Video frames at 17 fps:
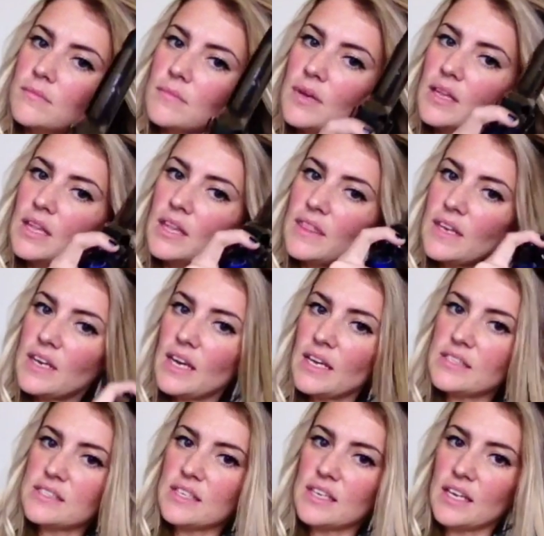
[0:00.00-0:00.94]
think the
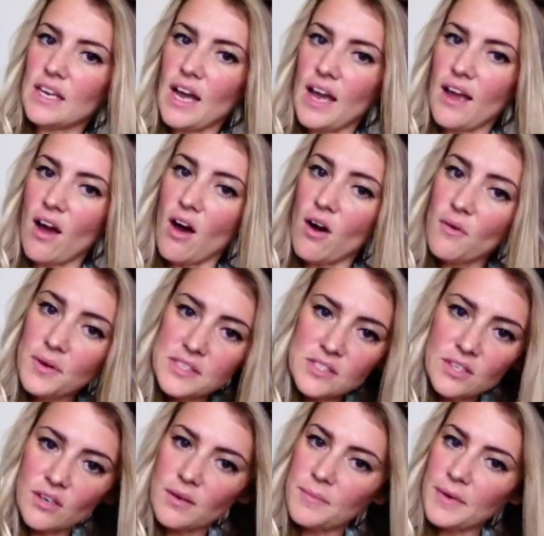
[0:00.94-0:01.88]
nice thing, I always
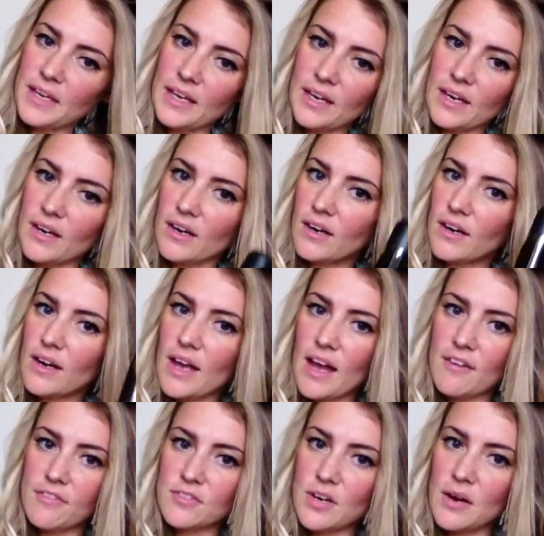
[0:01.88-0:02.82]
curl my hair
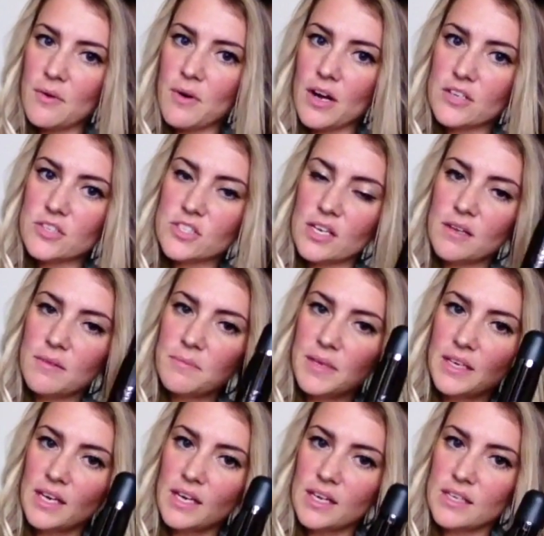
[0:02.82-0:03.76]
after I wash it,
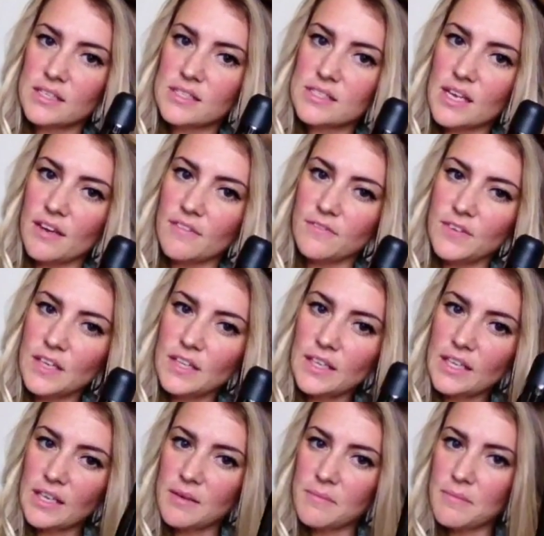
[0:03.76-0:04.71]
because I feel
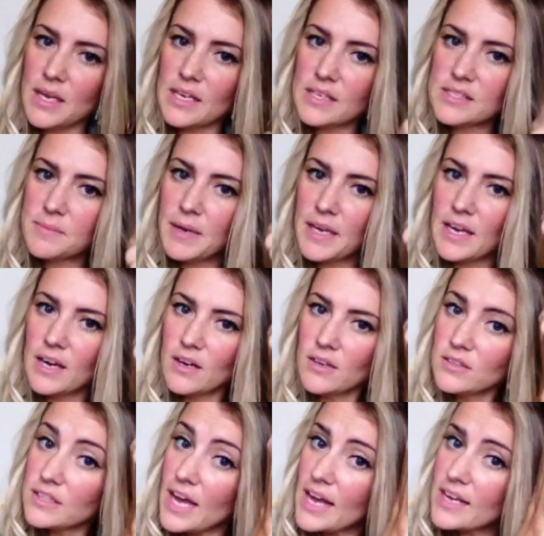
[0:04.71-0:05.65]
like it makes my
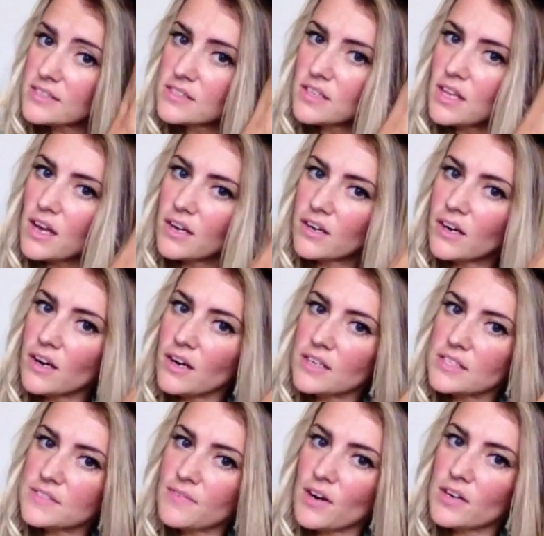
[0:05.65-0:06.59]
hair last longer
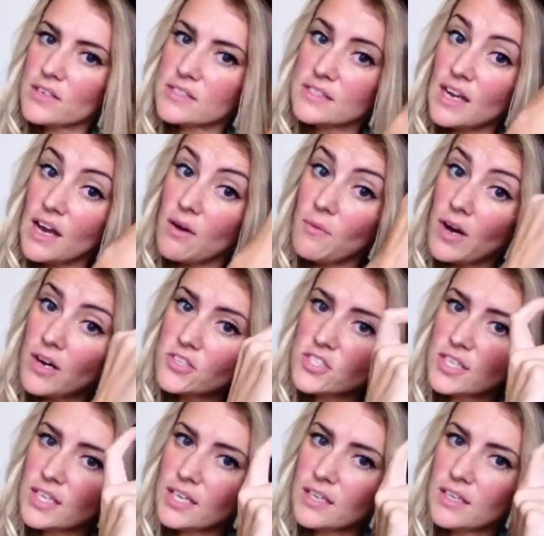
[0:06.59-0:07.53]
as far as not
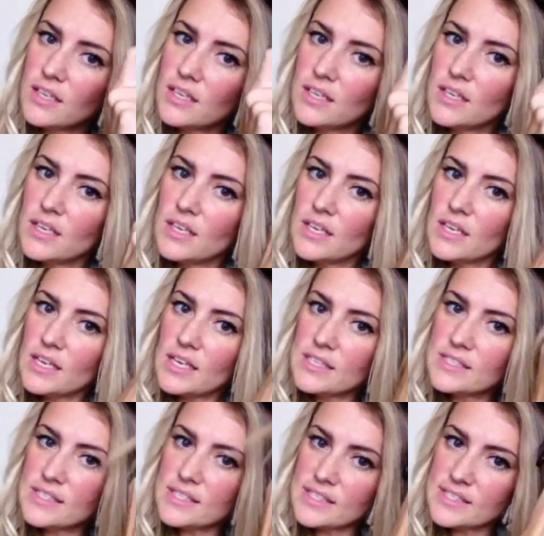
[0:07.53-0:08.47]
washing it.
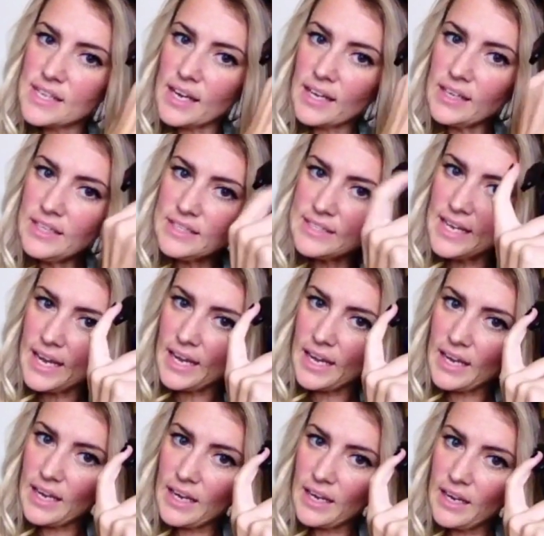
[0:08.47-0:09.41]
Because the second
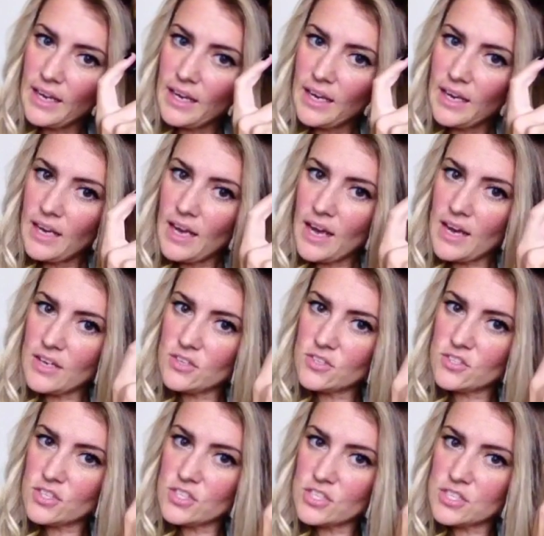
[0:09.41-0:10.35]
day, I
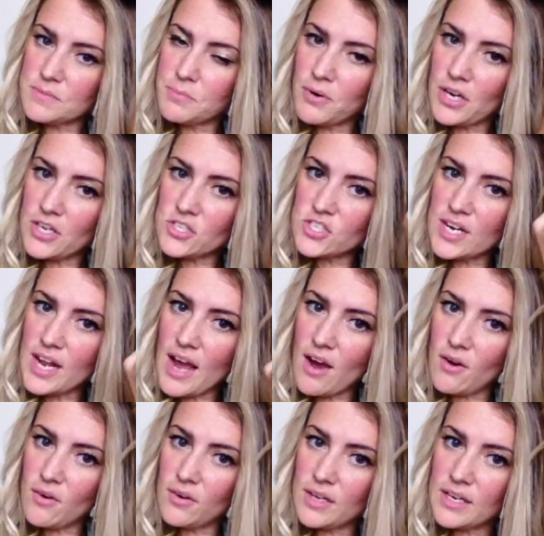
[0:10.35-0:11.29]
usually just brush it
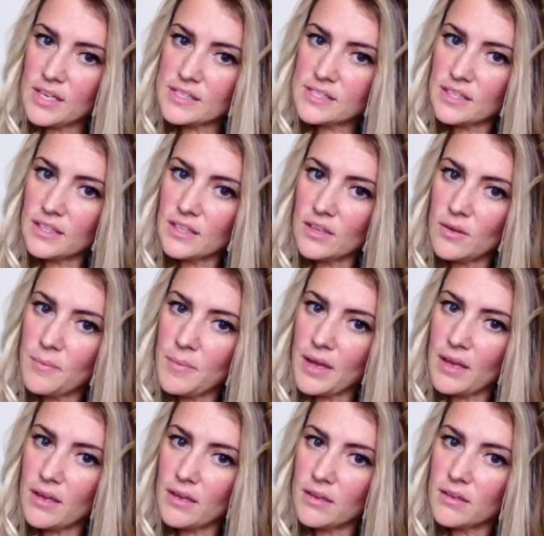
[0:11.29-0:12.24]
out and it's a little
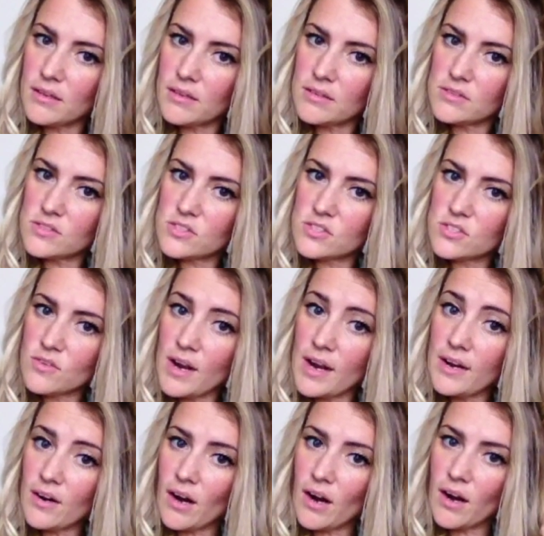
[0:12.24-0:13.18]
bit
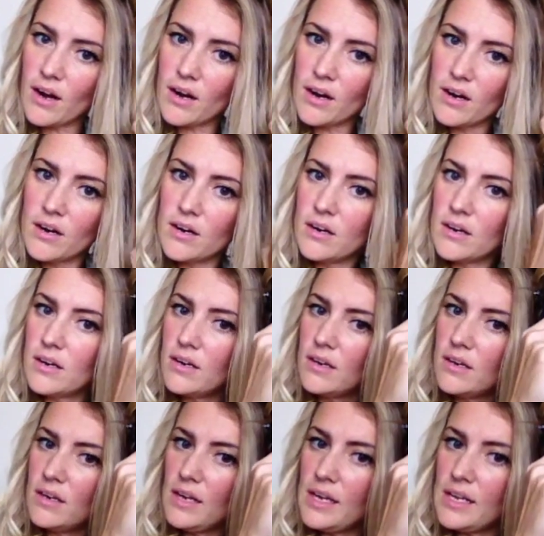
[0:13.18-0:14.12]
straighter,
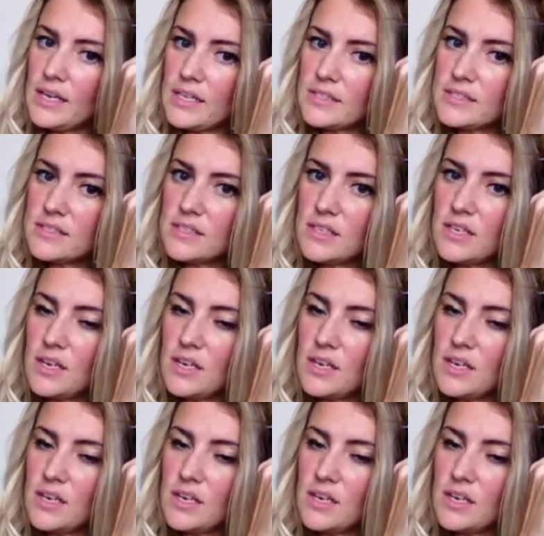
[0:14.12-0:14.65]
and it's,